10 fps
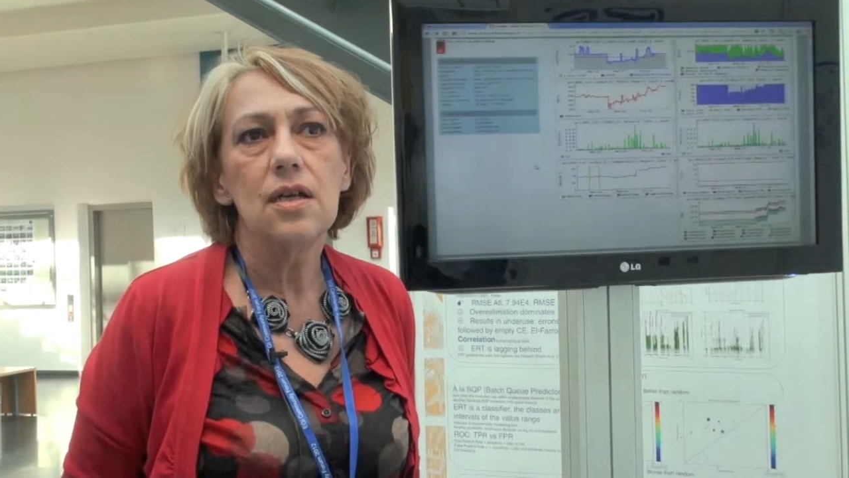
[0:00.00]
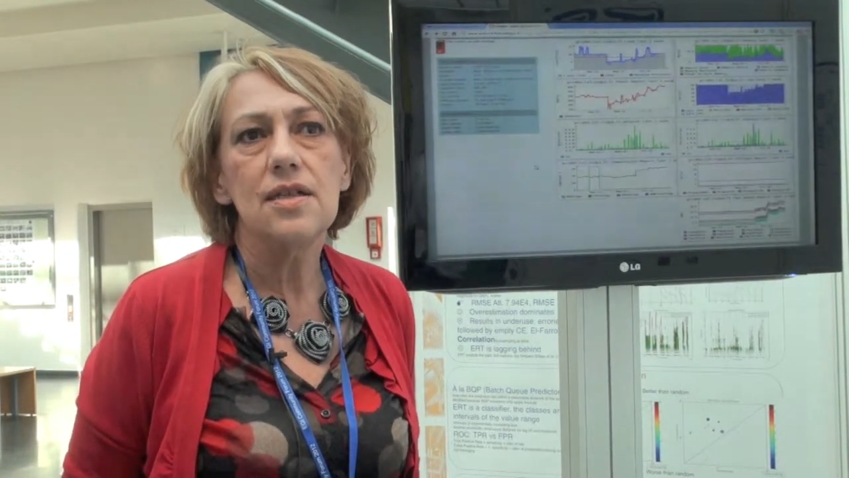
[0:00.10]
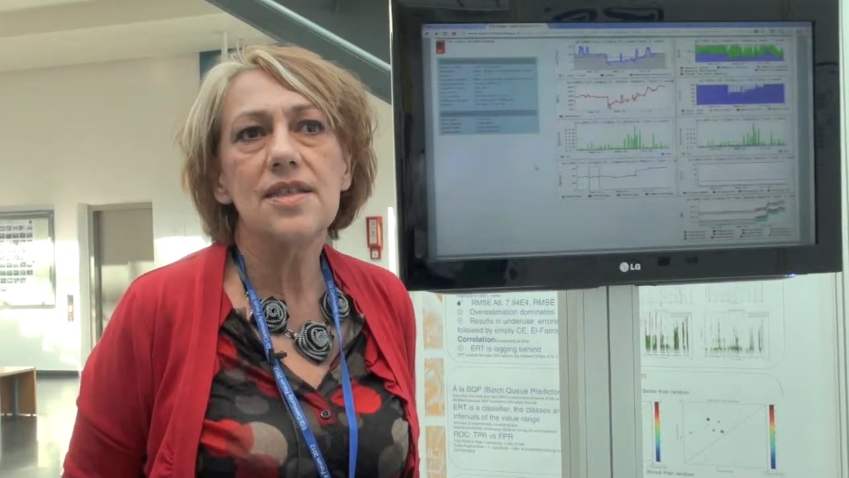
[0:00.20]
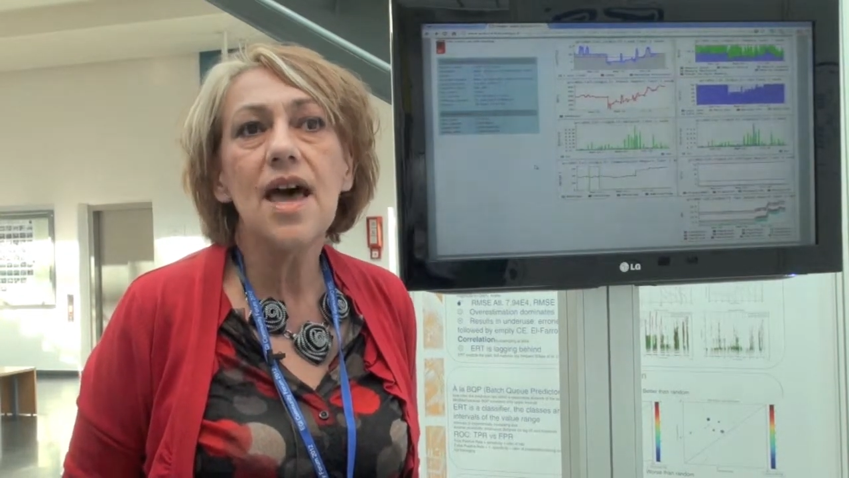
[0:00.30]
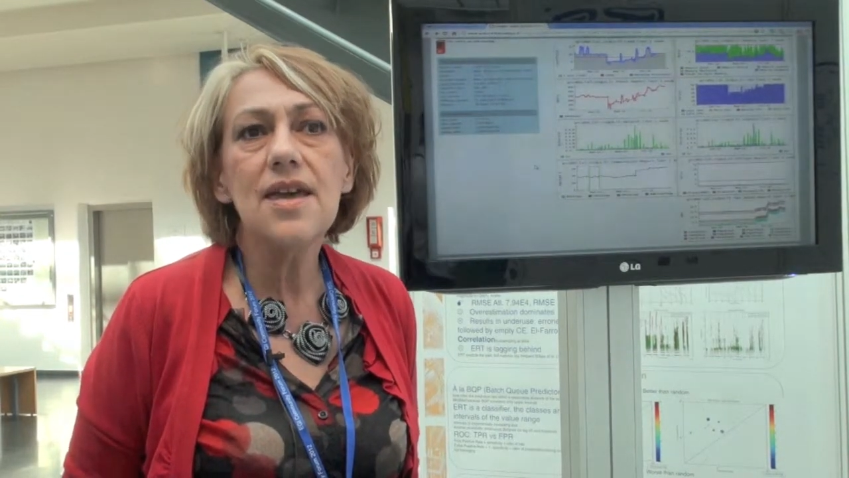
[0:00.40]

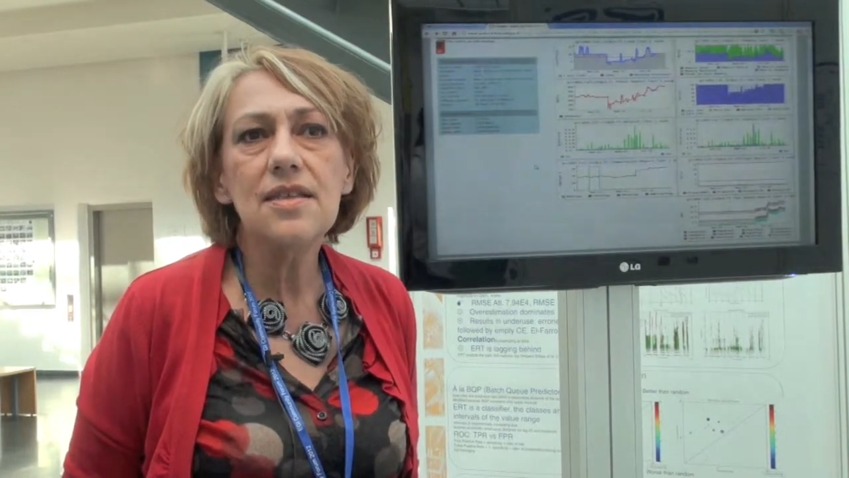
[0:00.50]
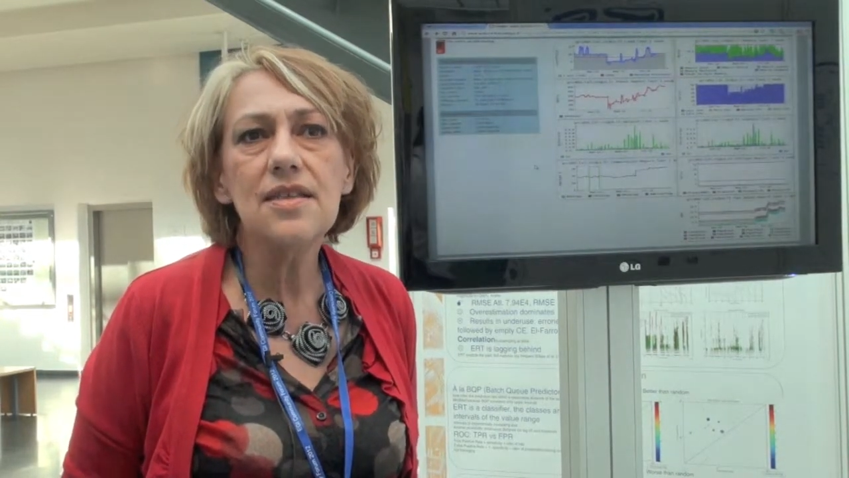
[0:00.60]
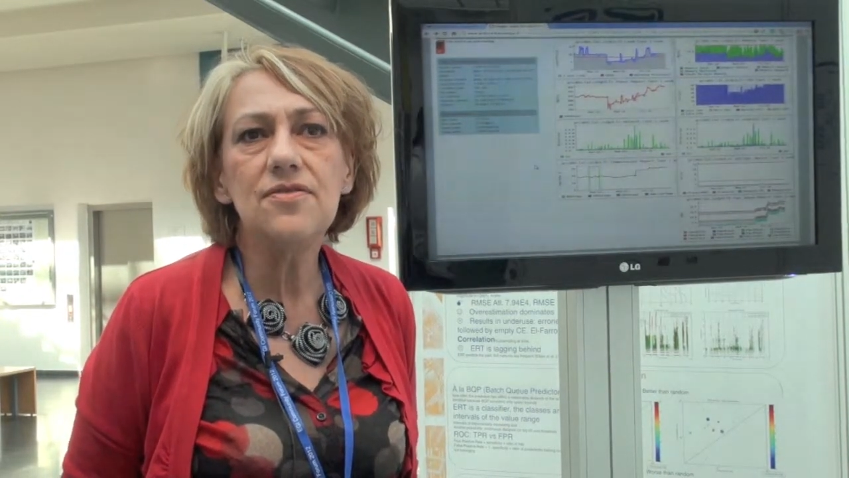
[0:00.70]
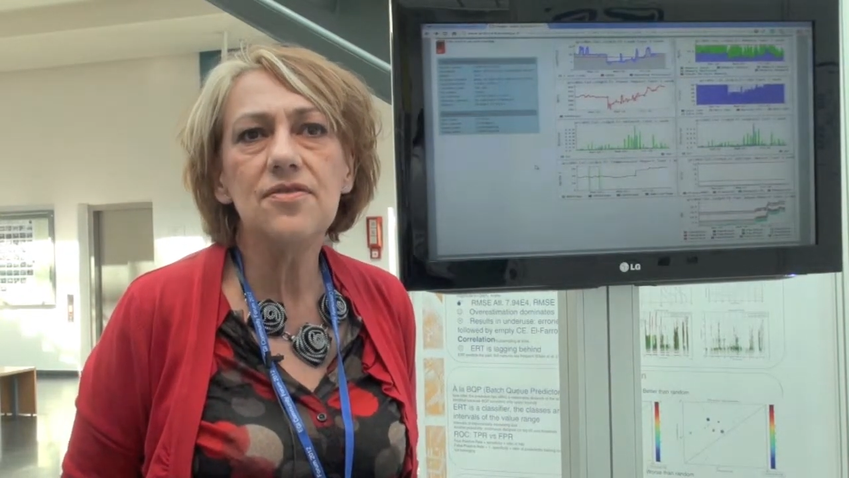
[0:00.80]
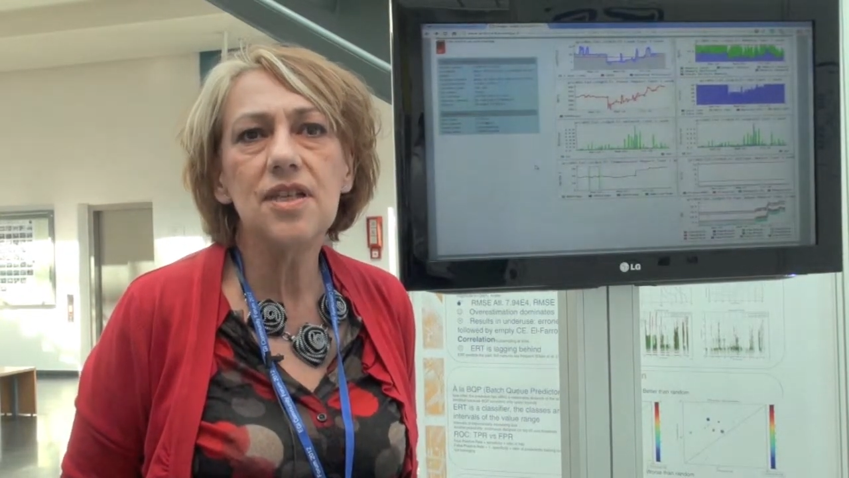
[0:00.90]

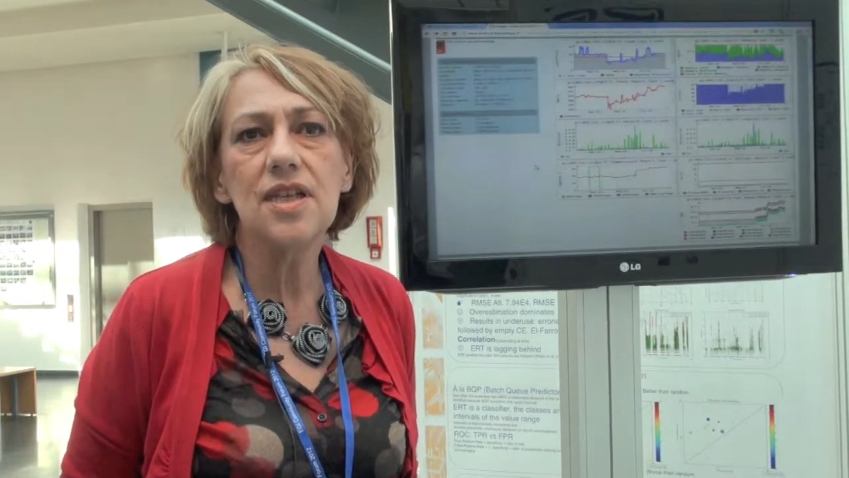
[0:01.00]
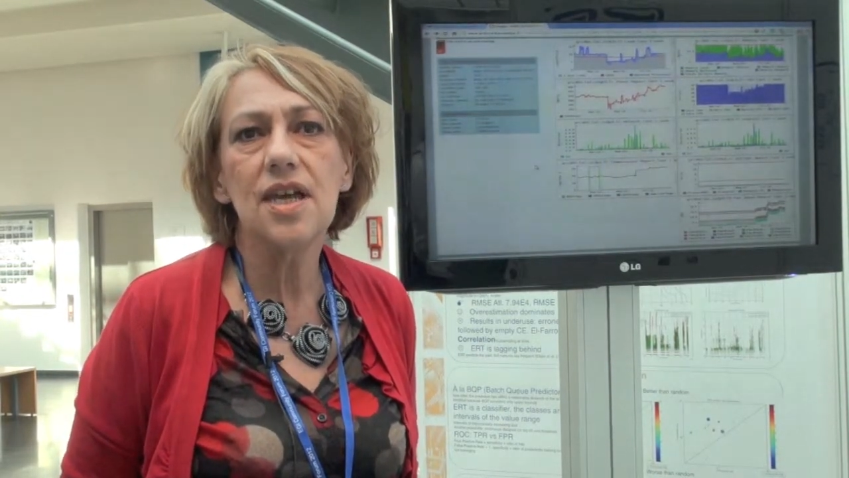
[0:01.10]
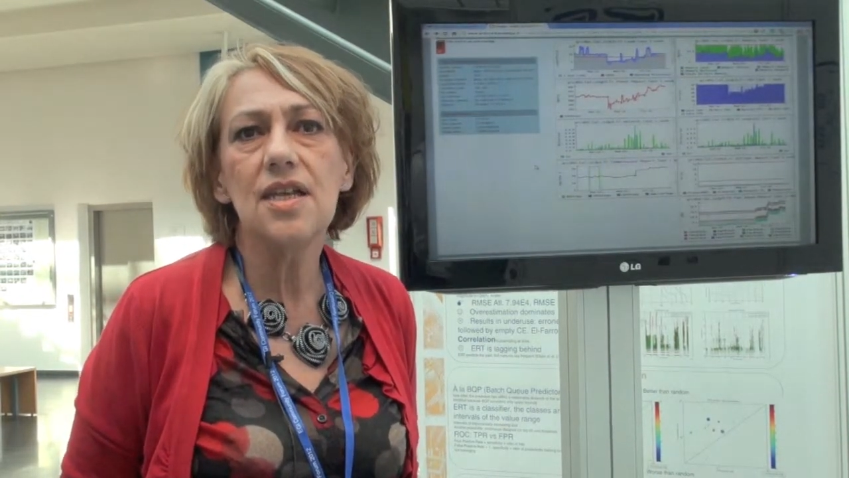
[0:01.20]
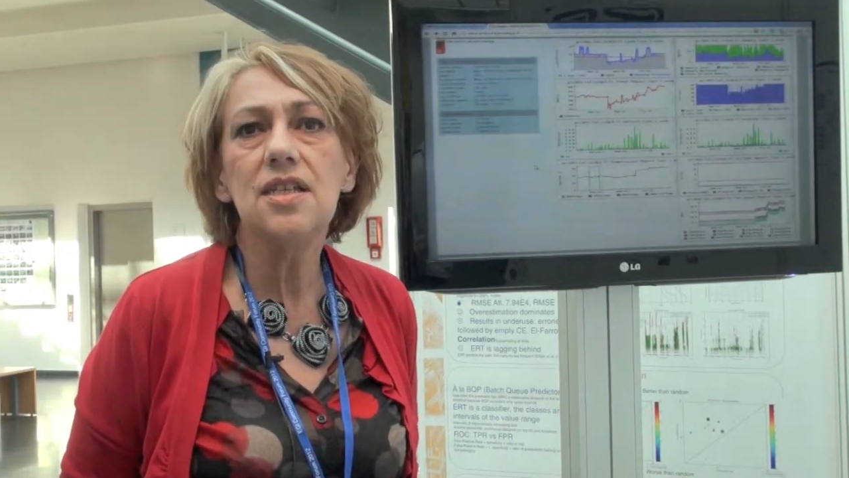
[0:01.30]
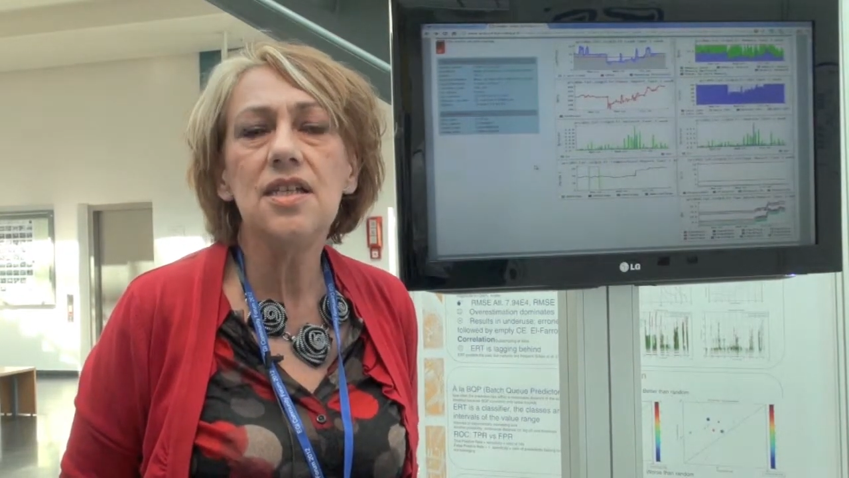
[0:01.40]
scientific
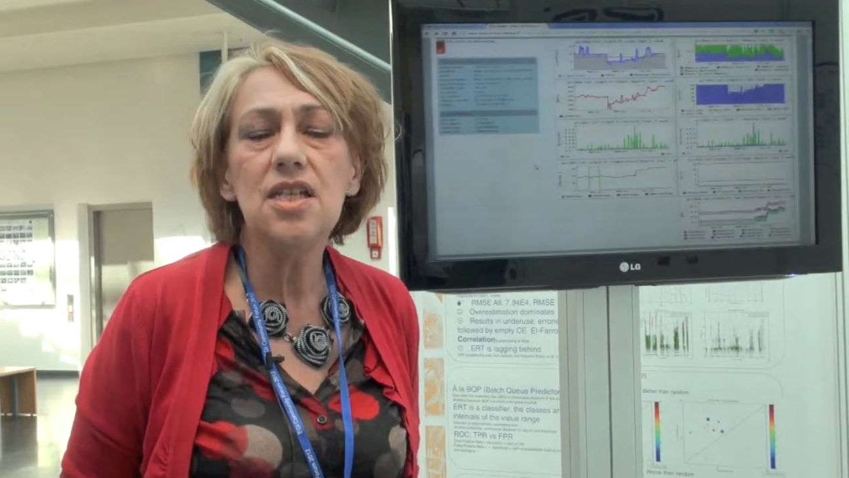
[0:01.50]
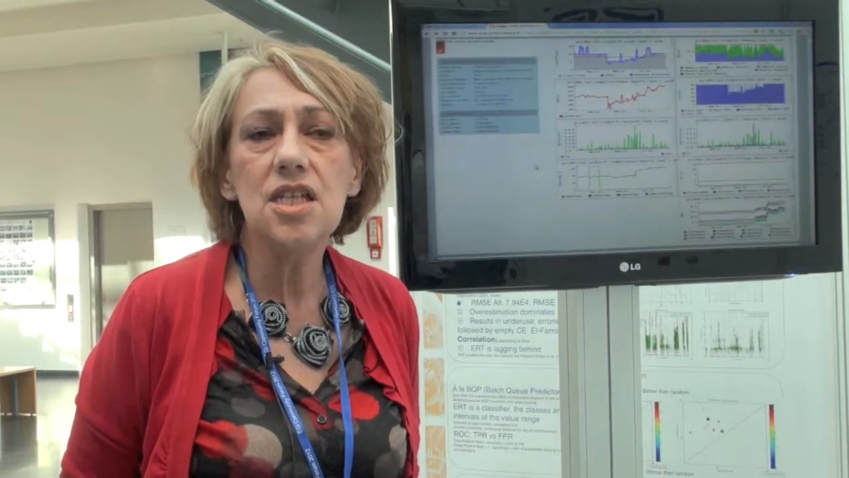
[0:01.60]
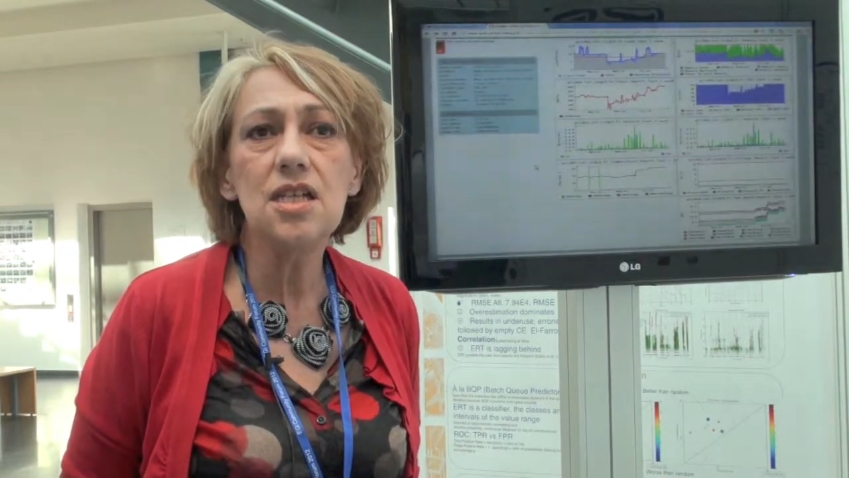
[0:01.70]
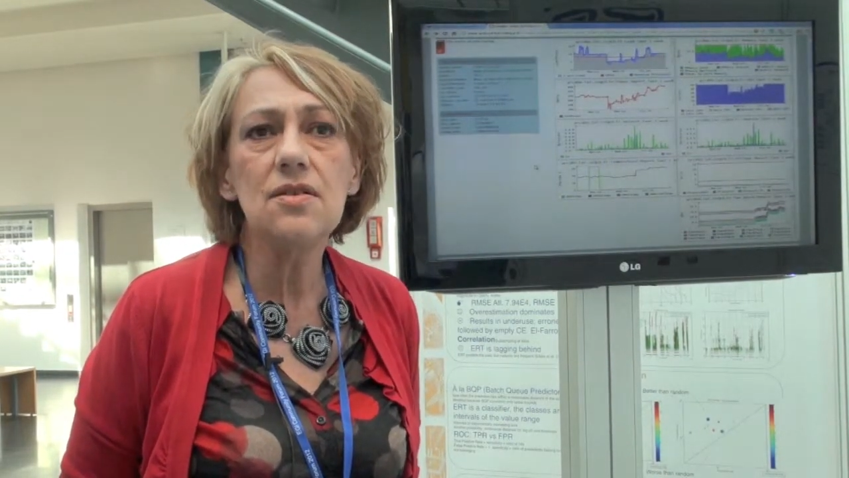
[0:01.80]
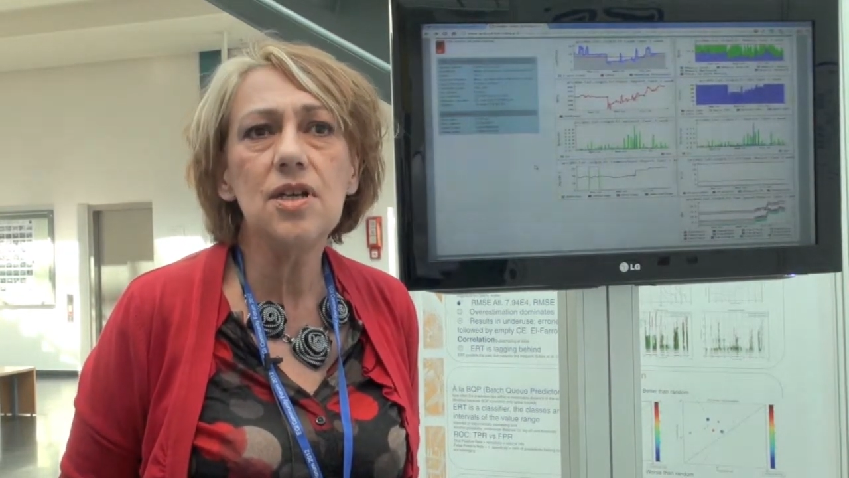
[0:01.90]
and
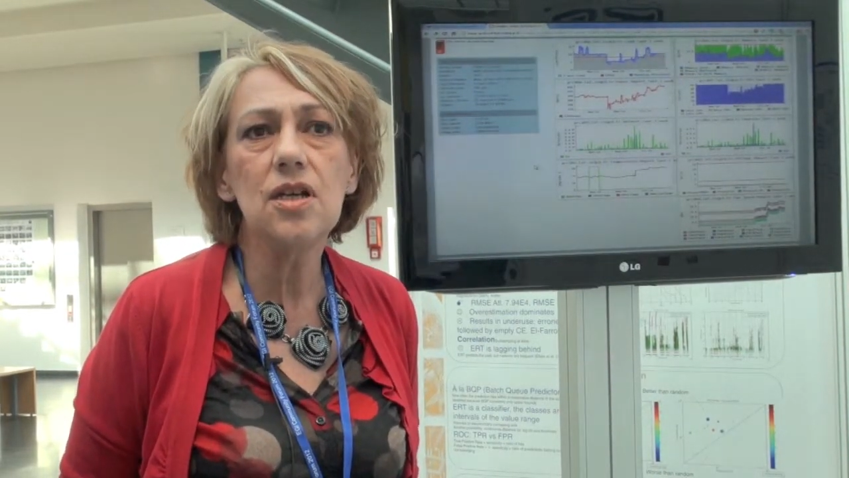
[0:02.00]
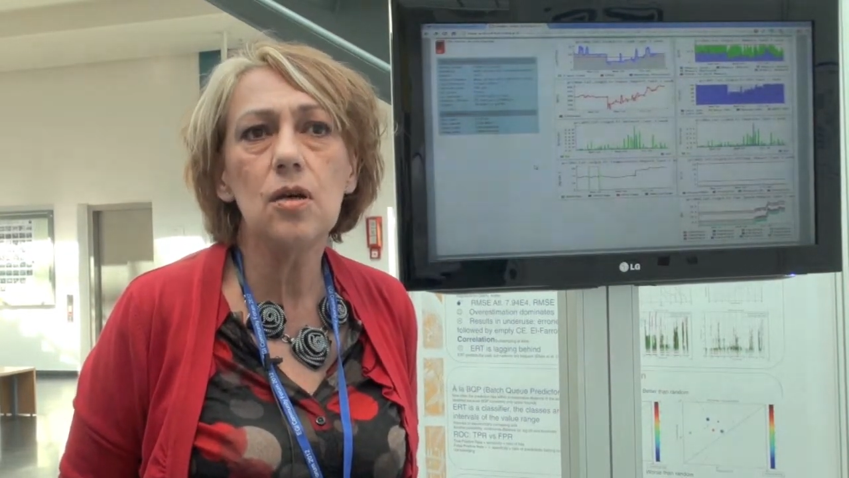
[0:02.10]
engineering